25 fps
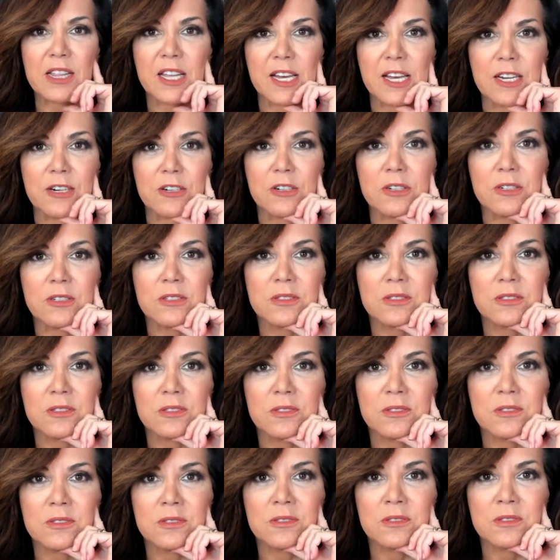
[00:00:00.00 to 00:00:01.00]
later.
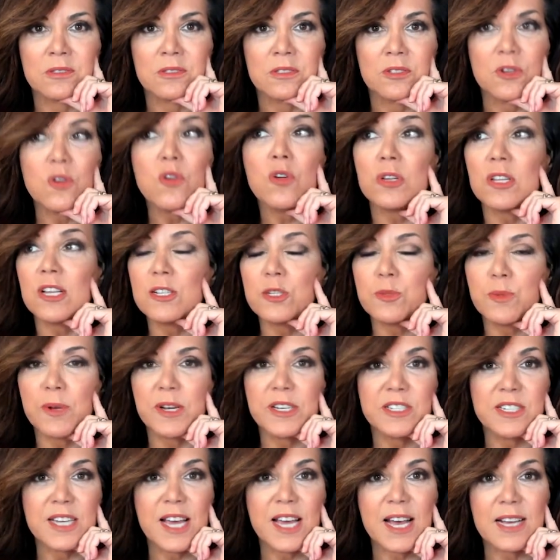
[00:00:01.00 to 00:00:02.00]
Or let's
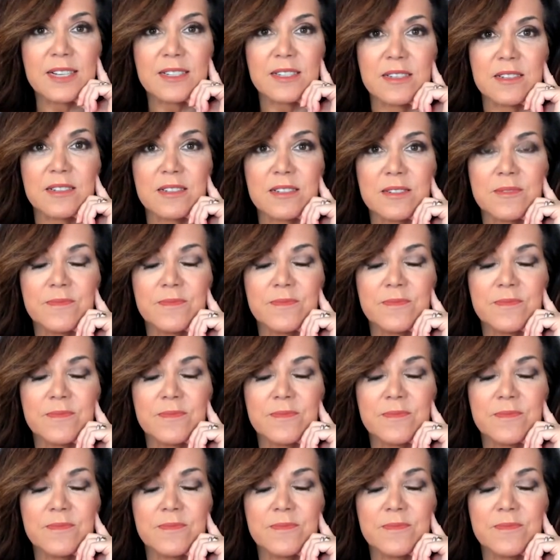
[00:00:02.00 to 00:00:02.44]
raise taxes.